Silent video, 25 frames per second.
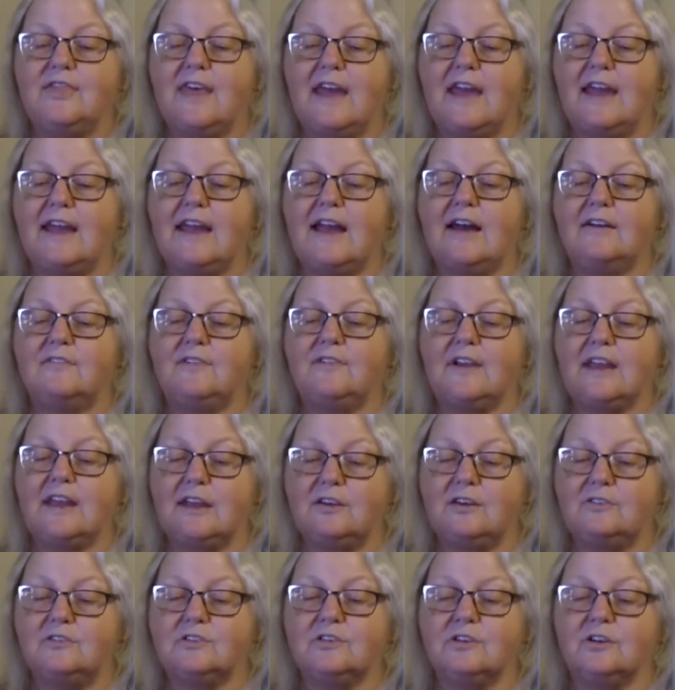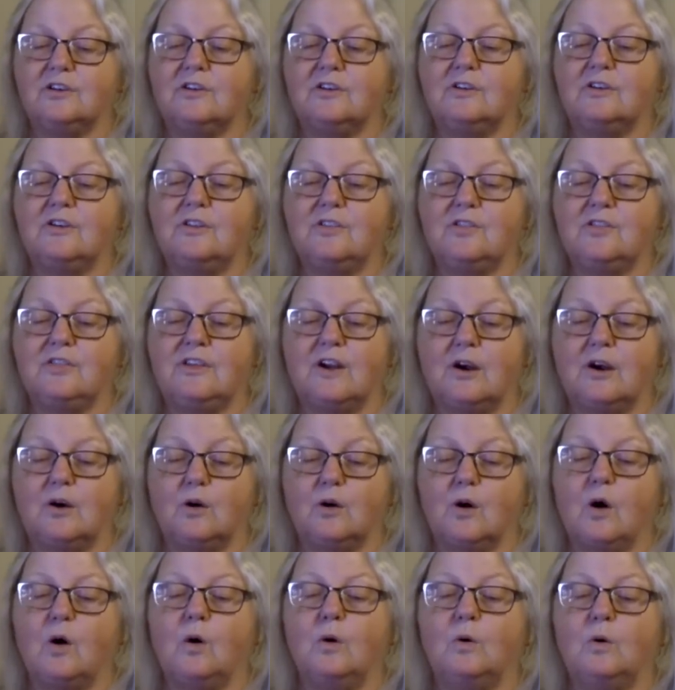they have entered
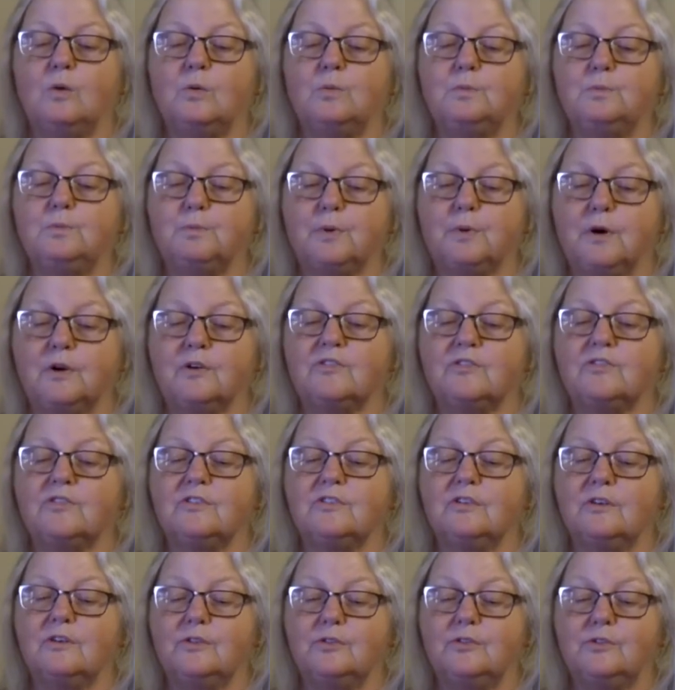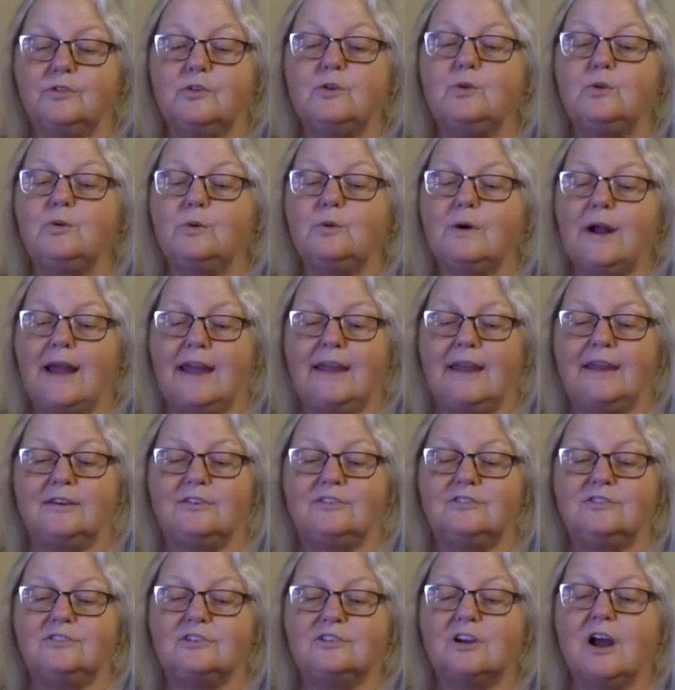their own personal new
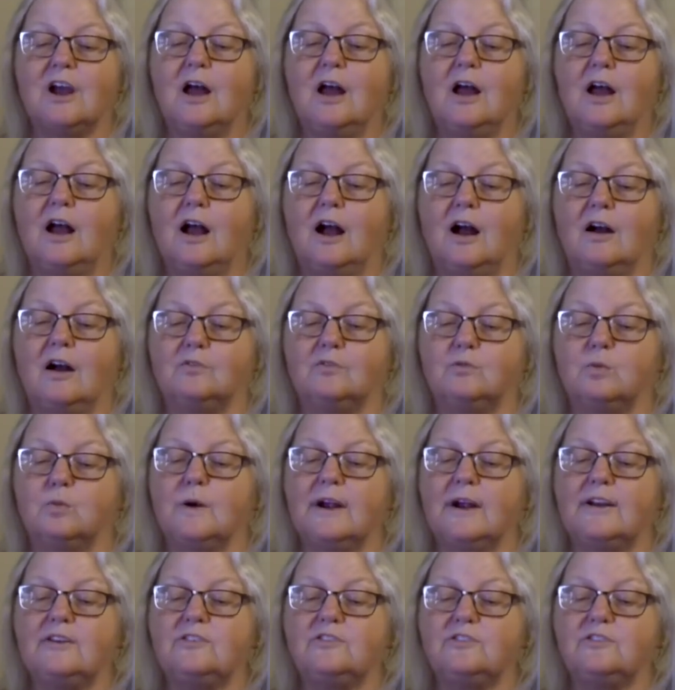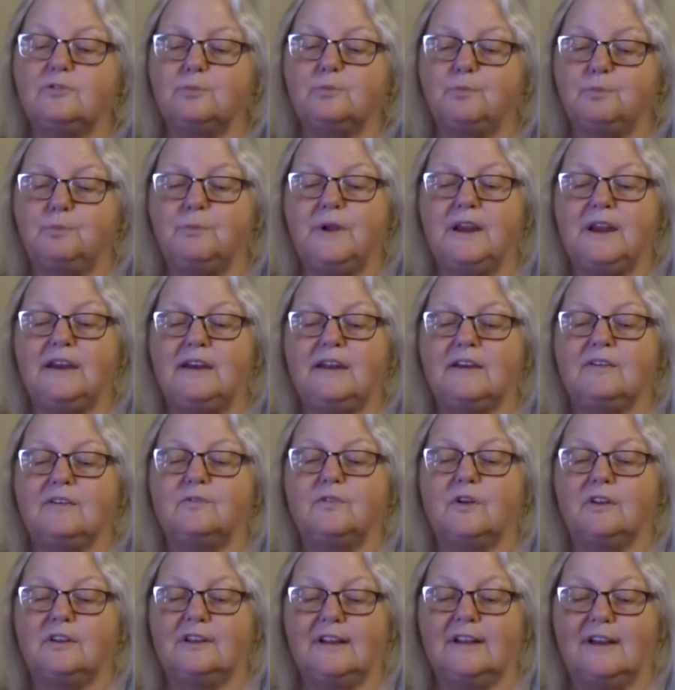age of rich,
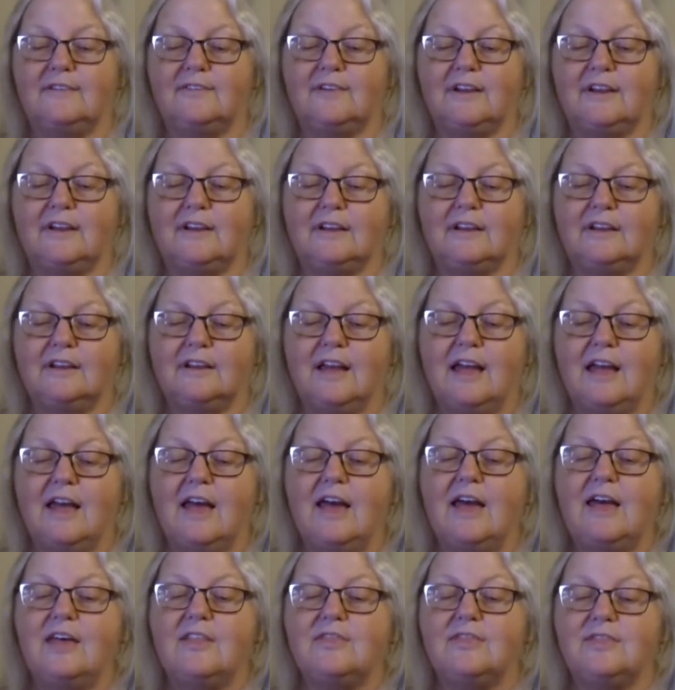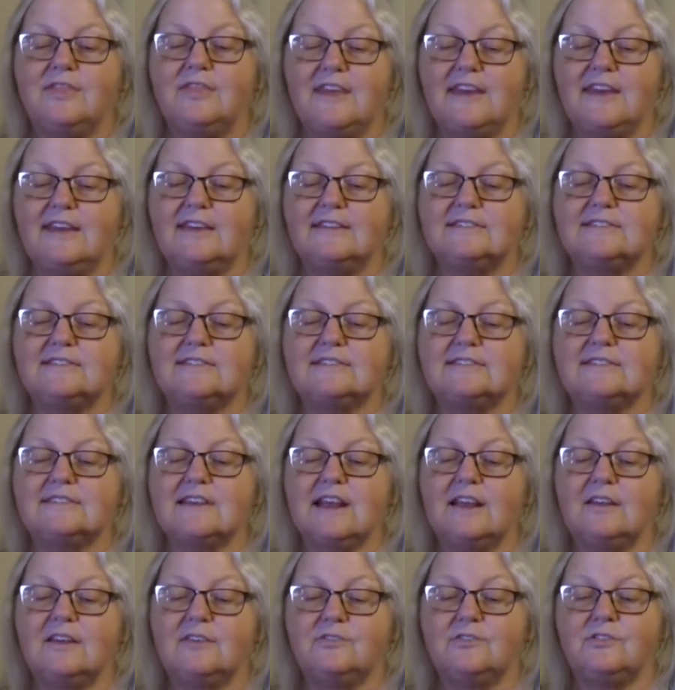meaningful living. This
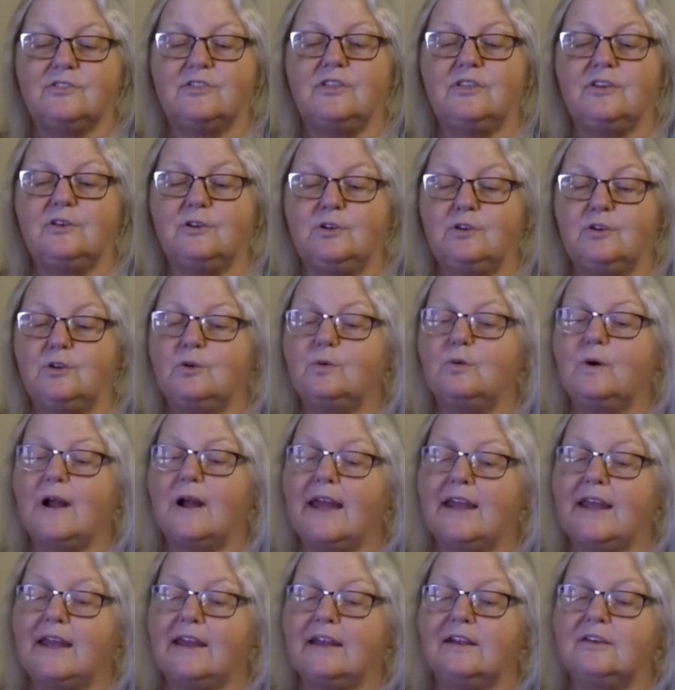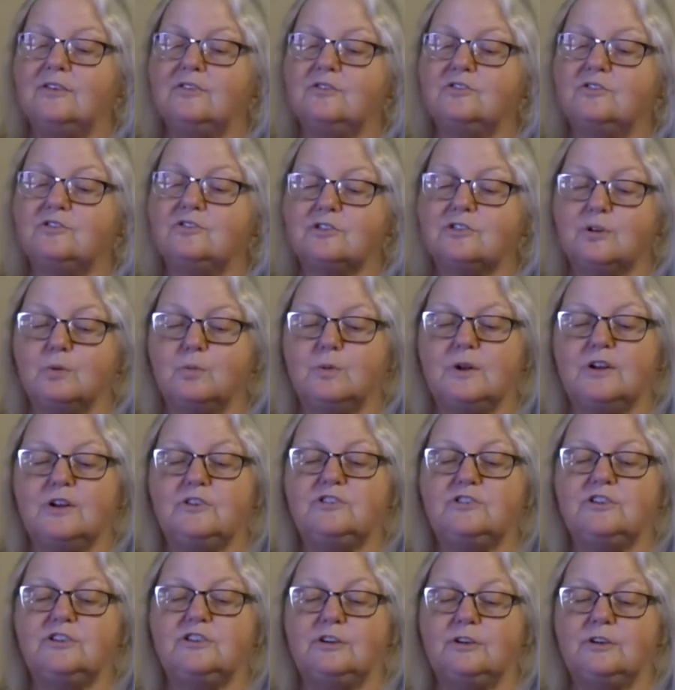is the new age to
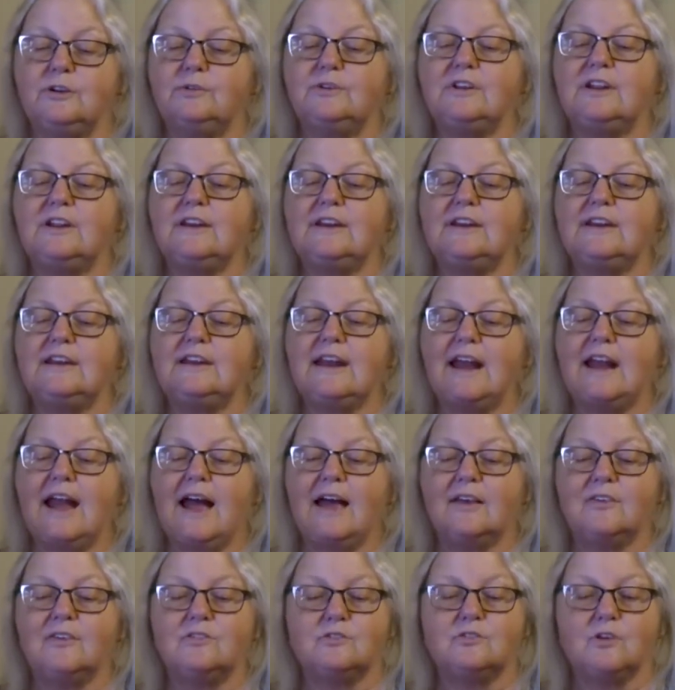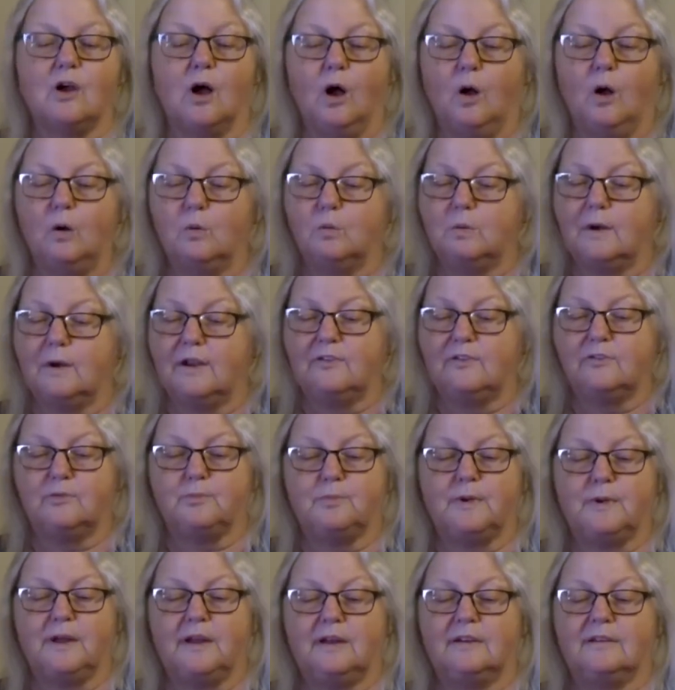which Unity has always
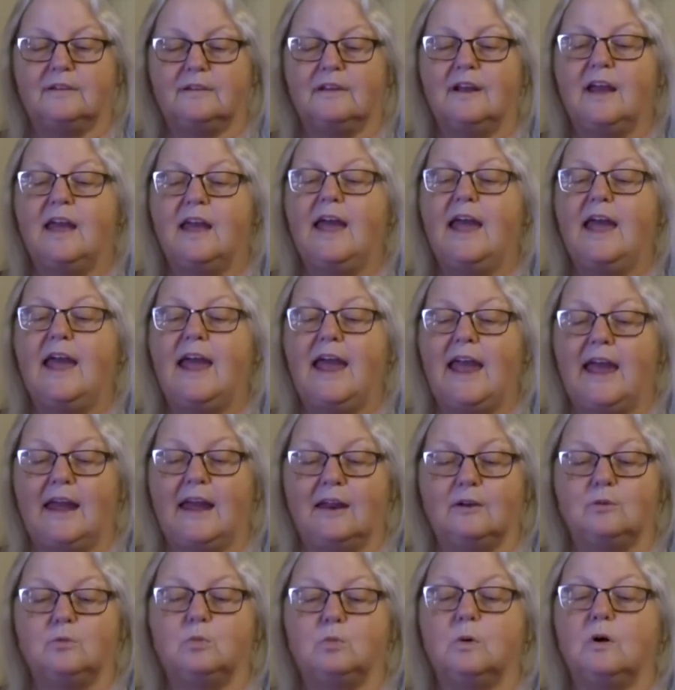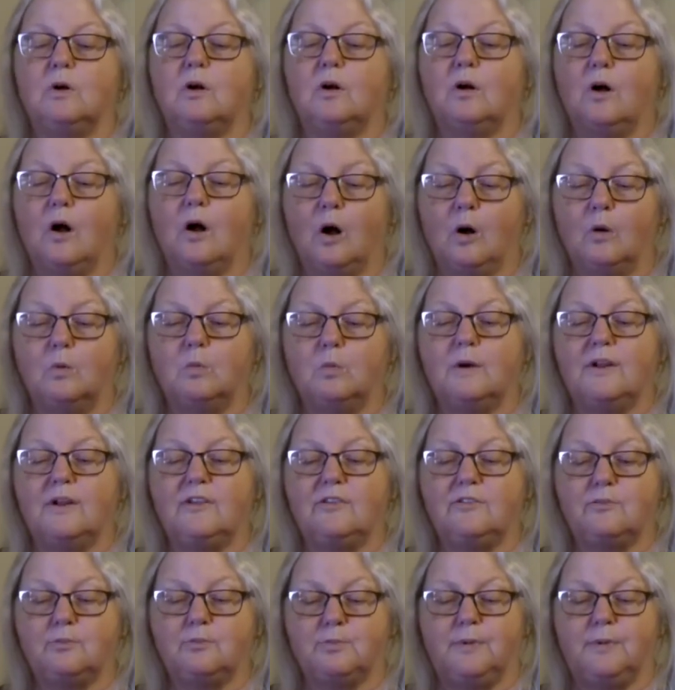been and will
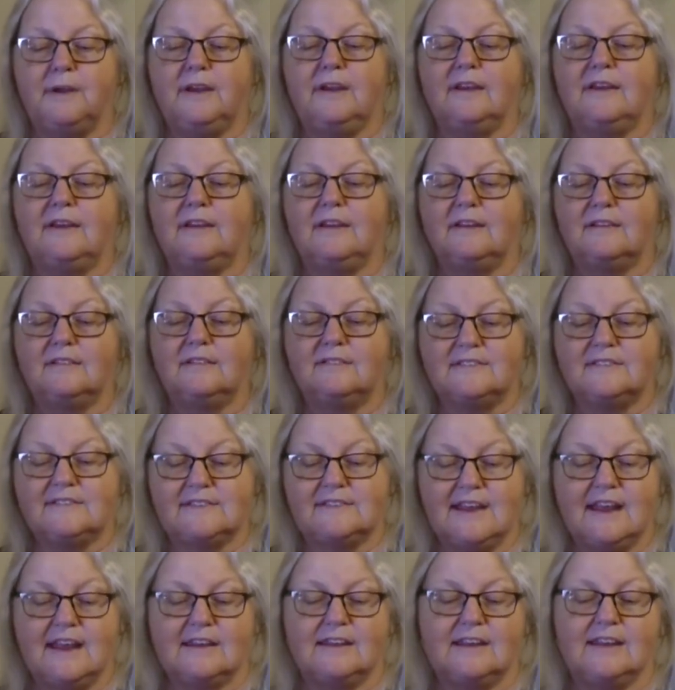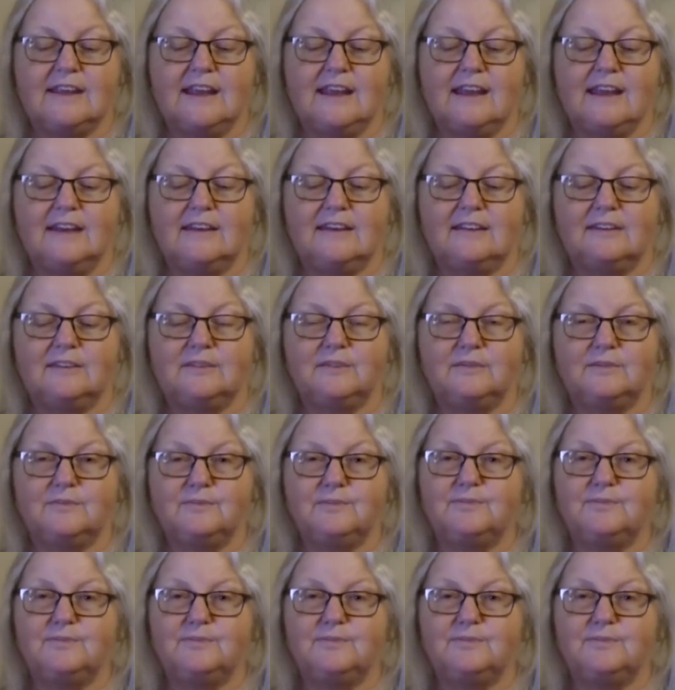always be dedicated.